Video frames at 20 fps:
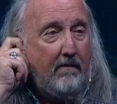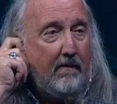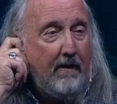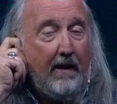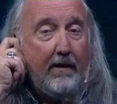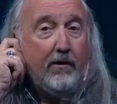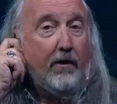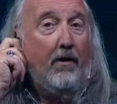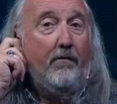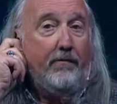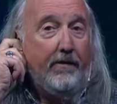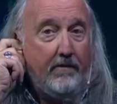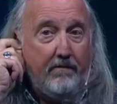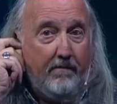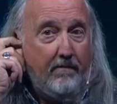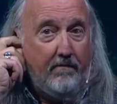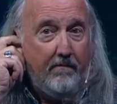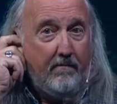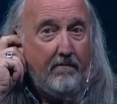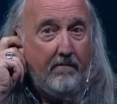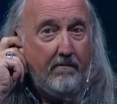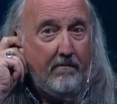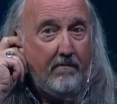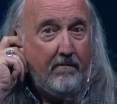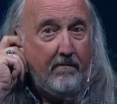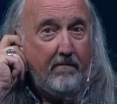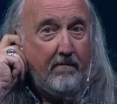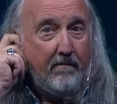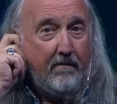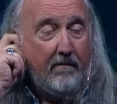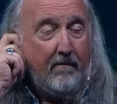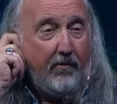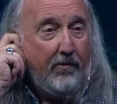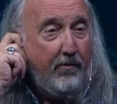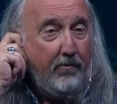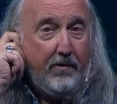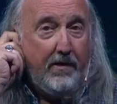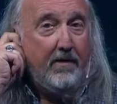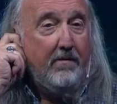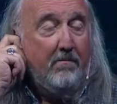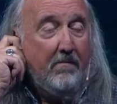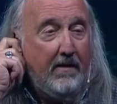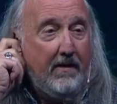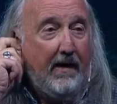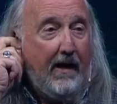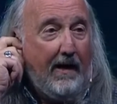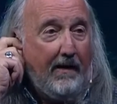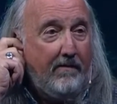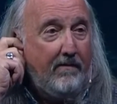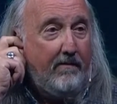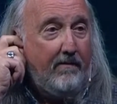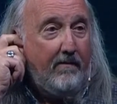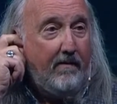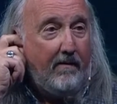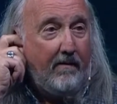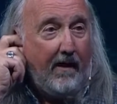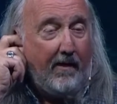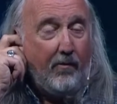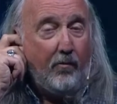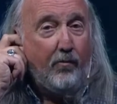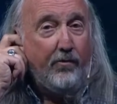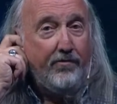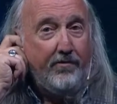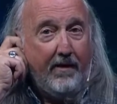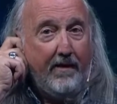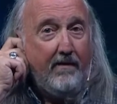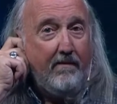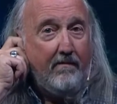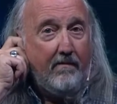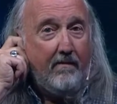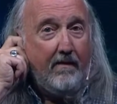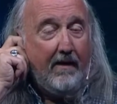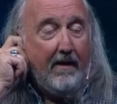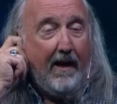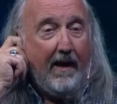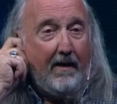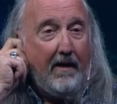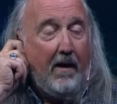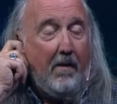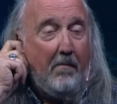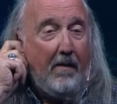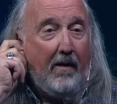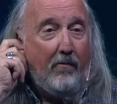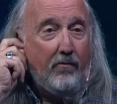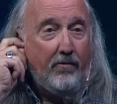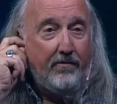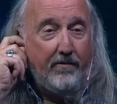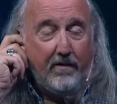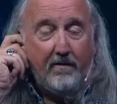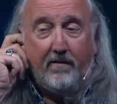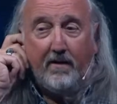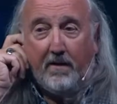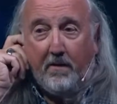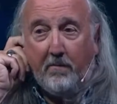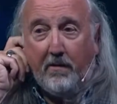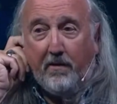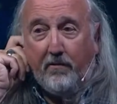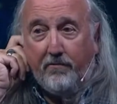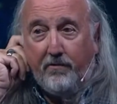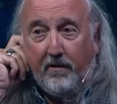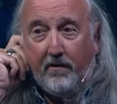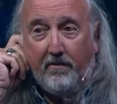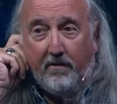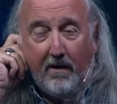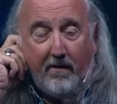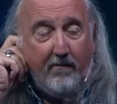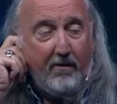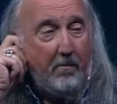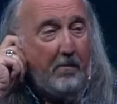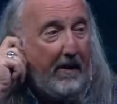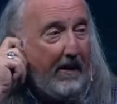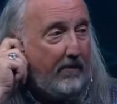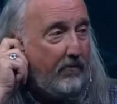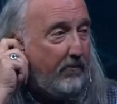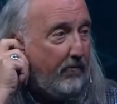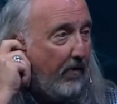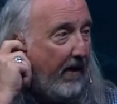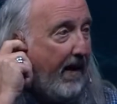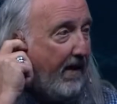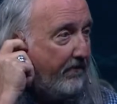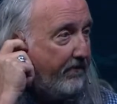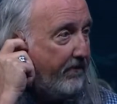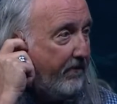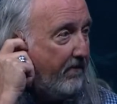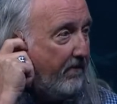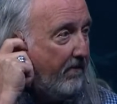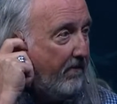I love it. Are you kidding me? I don't resent it. I mean, I might resent the MLG&W bank draft